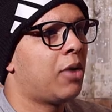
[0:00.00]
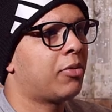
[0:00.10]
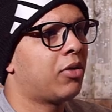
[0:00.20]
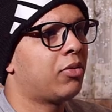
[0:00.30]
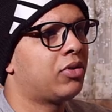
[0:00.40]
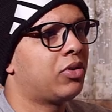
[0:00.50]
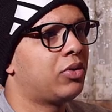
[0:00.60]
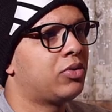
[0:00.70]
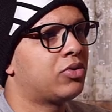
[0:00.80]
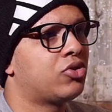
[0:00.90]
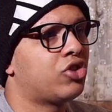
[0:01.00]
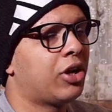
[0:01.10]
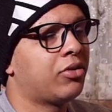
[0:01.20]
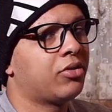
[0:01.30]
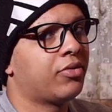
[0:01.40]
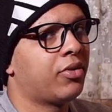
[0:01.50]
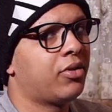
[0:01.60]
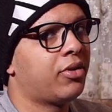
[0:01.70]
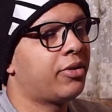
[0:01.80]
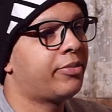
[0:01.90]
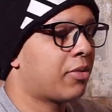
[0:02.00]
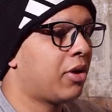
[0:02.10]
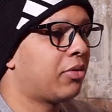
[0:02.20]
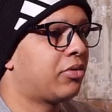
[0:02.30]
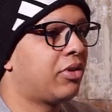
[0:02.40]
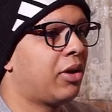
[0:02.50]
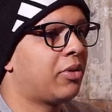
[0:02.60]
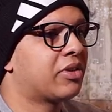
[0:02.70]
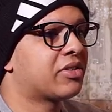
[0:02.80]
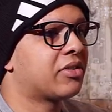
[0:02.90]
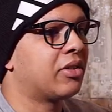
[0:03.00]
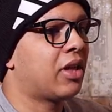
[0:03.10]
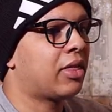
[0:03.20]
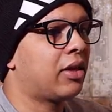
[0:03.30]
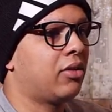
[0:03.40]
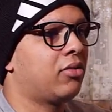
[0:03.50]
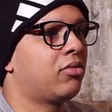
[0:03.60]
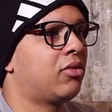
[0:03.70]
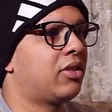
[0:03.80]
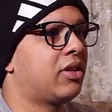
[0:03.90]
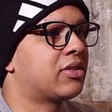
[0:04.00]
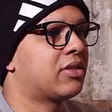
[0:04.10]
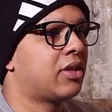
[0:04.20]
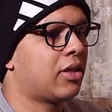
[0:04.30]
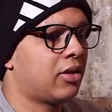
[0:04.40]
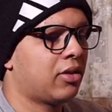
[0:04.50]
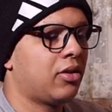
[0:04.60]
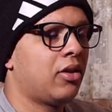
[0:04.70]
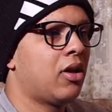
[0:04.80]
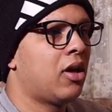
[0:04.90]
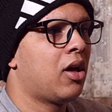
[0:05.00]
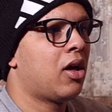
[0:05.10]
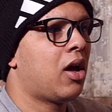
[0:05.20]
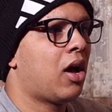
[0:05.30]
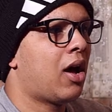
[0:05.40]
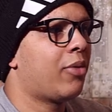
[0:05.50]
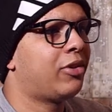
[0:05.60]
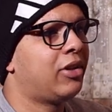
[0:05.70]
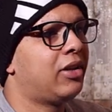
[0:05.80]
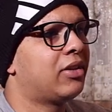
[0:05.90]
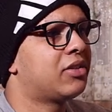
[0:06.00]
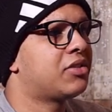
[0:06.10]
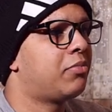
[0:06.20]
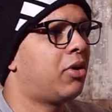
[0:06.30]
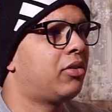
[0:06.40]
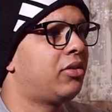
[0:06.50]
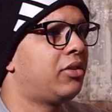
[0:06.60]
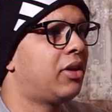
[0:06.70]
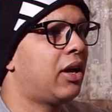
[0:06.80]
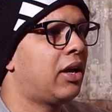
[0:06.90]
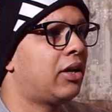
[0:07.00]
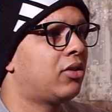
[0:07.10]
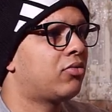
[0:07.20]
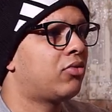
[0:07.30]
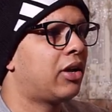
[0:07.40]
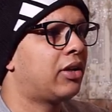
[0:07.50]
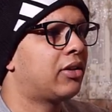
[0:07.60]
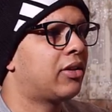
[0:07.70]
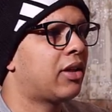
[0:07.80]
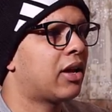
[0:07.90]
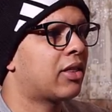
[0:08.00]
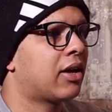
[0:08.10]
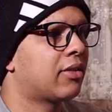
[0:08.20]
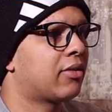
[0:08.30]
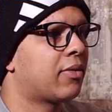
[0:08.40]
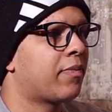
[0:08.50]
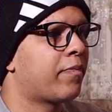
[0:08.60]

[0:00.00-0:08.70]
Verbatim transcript: I'm going to use JUnit4. I'm going to name this nothing, test nothing. I will delete its body and write like that.